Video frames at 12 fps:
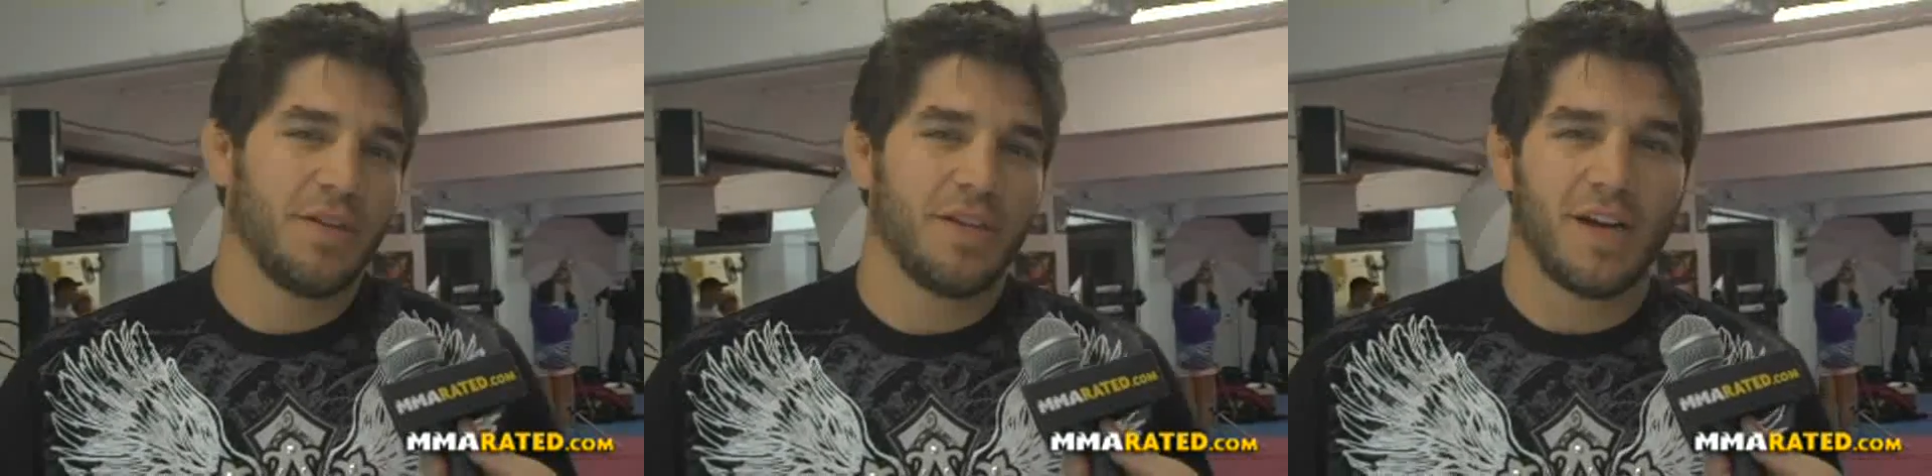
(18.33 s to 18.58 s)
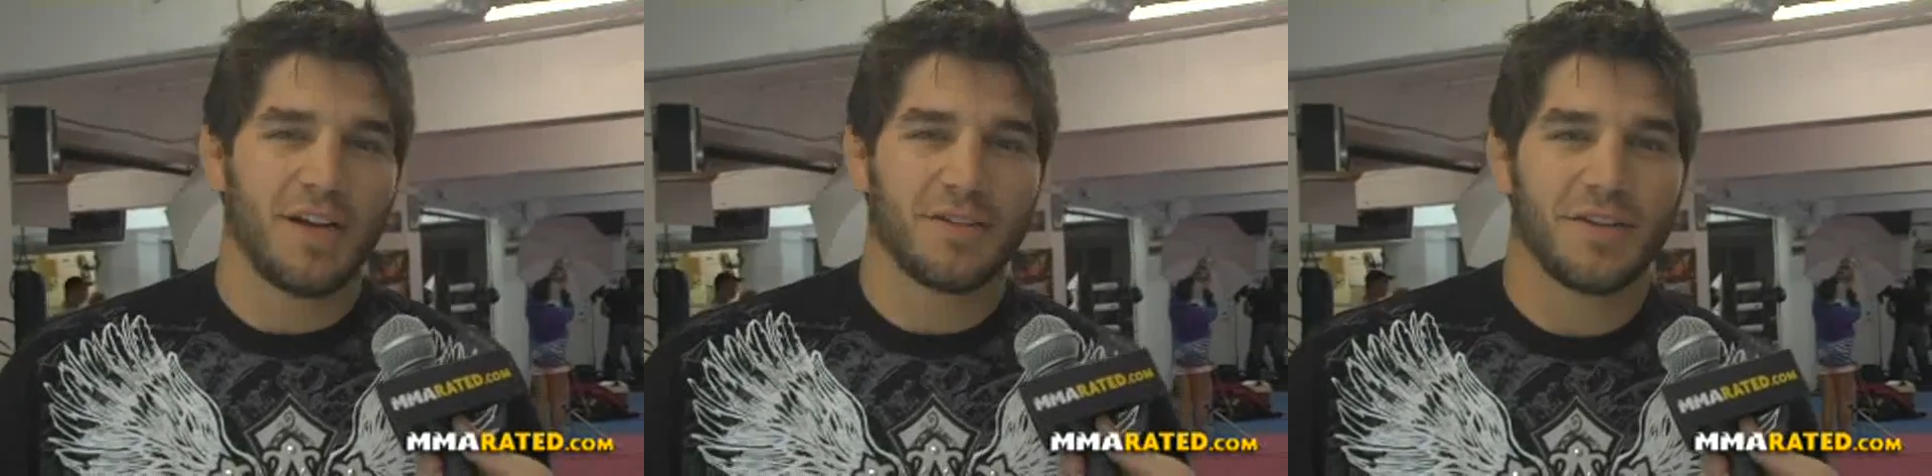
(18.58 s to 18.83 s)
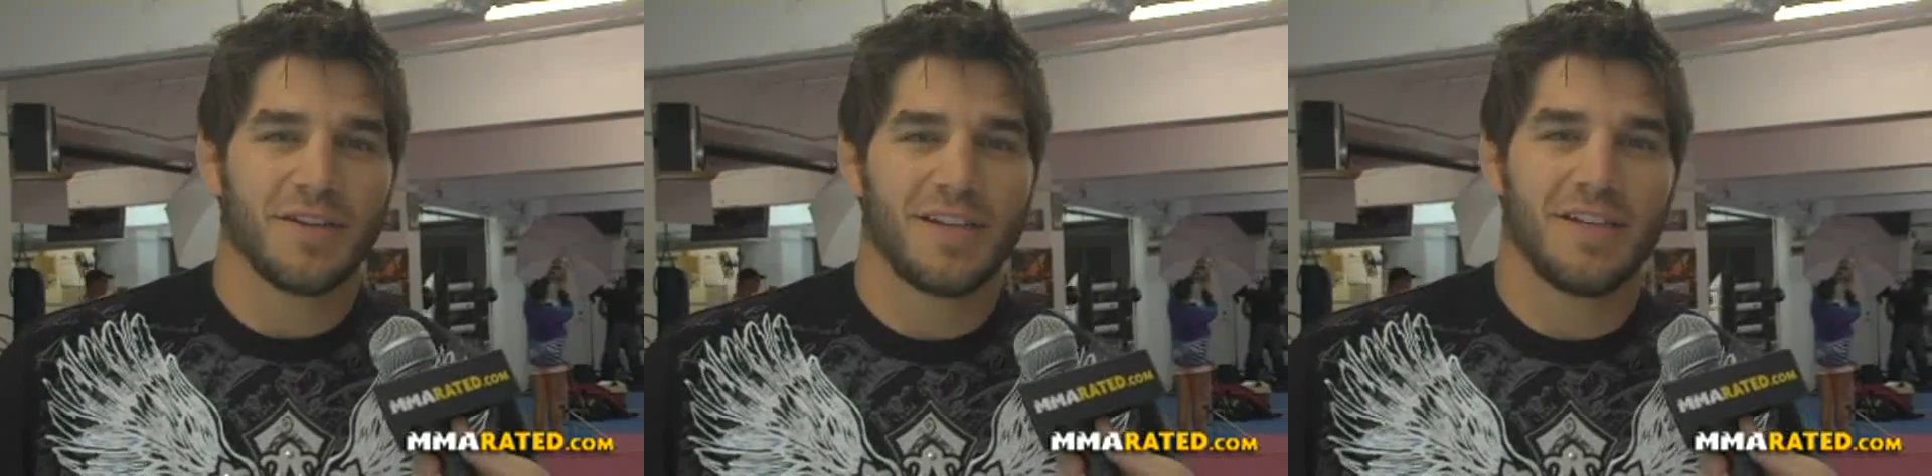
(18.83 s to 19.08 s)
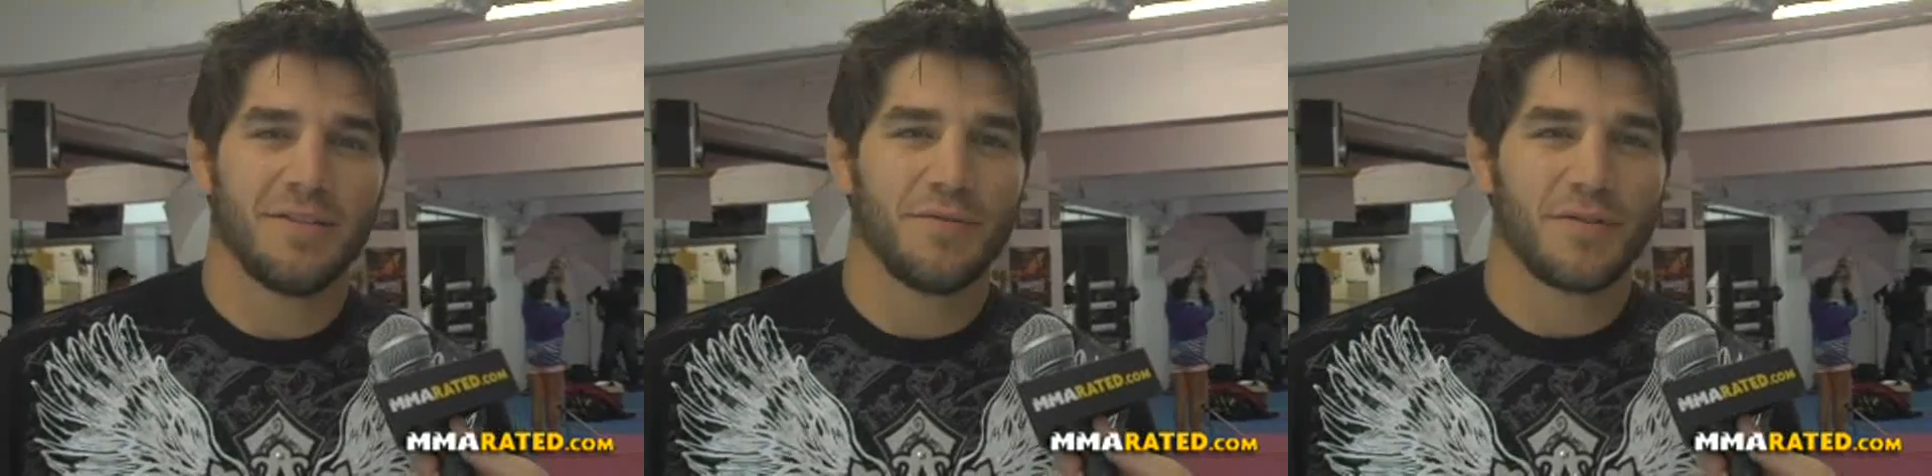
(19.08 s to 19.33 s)
be in the octagon
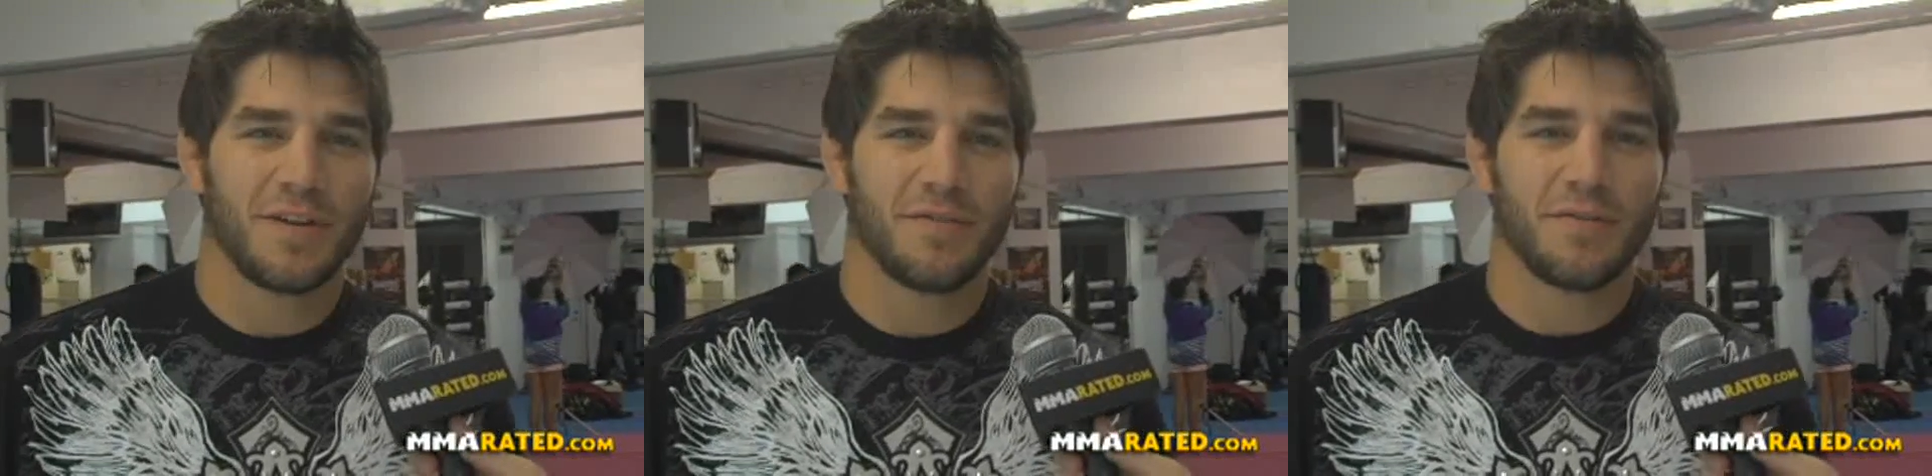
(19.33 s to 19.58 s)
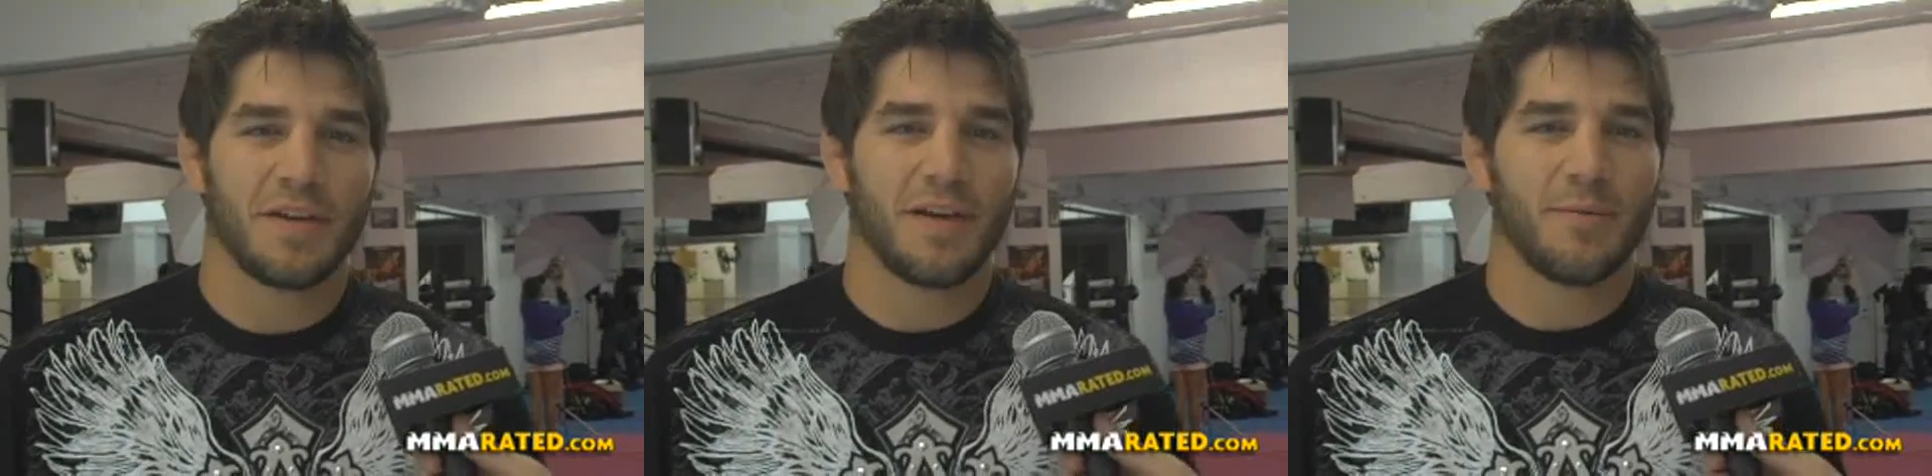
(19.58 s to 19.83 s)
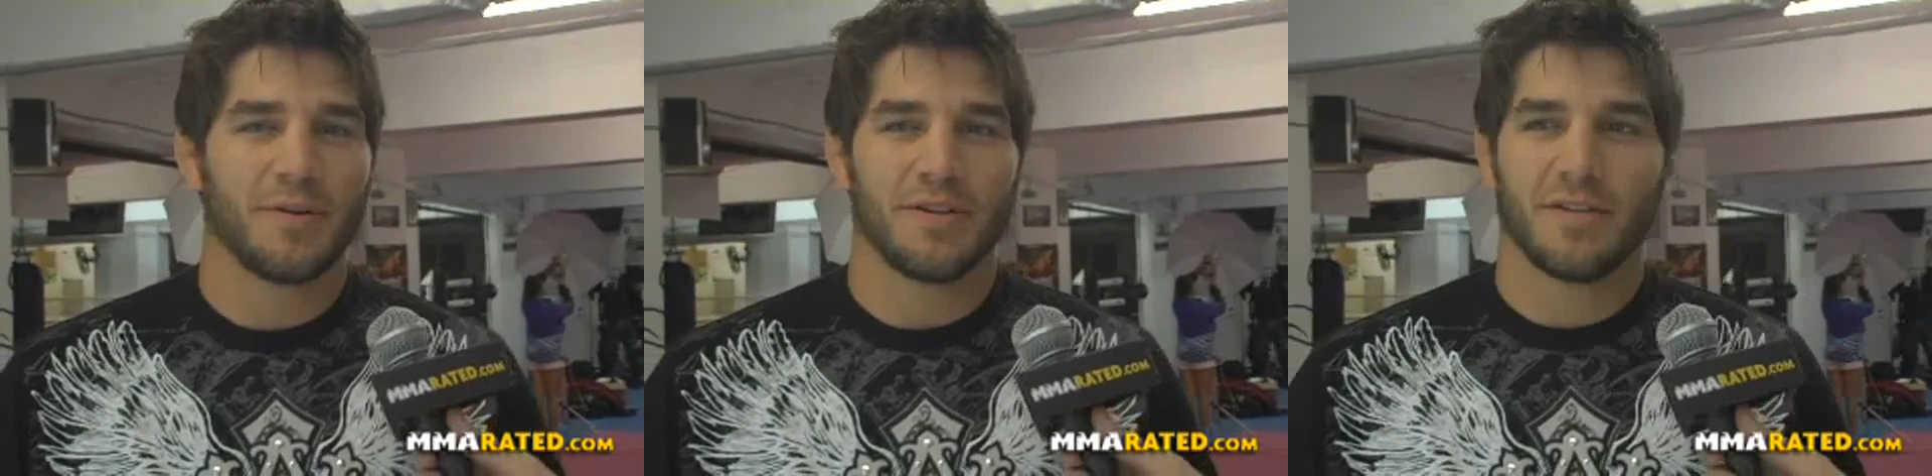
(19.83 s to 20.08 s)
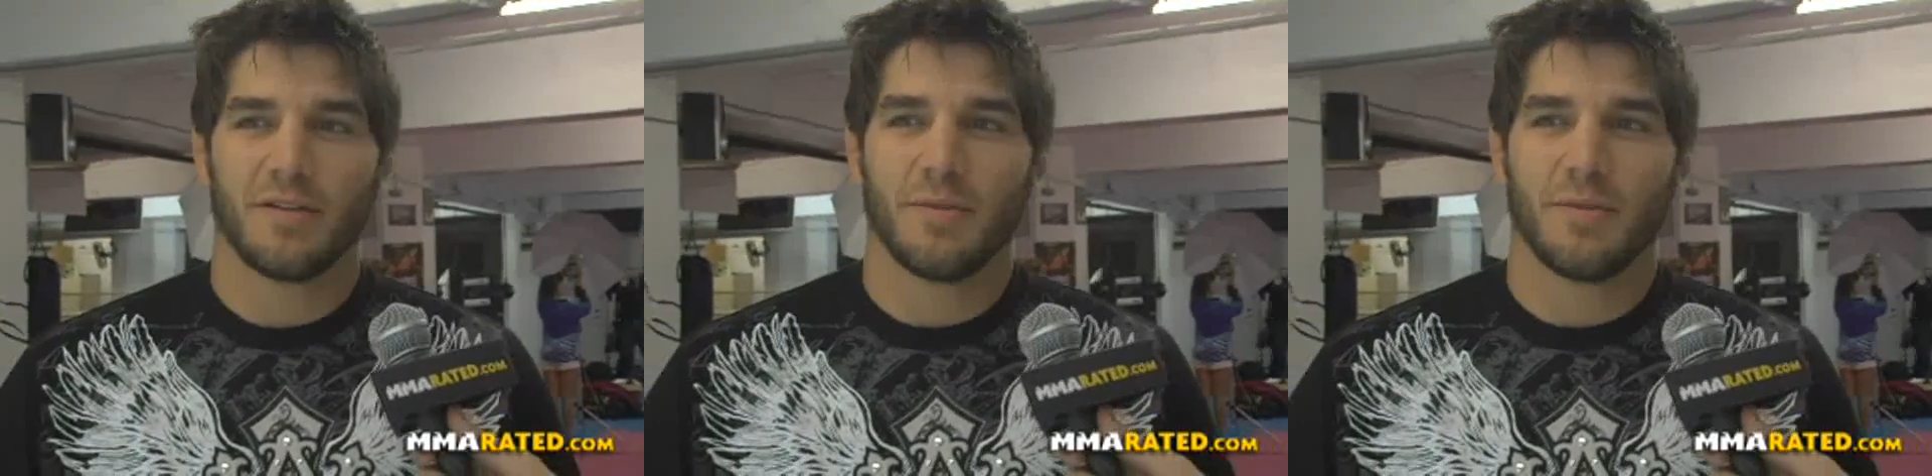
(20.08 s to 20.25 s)
than in front of the camera.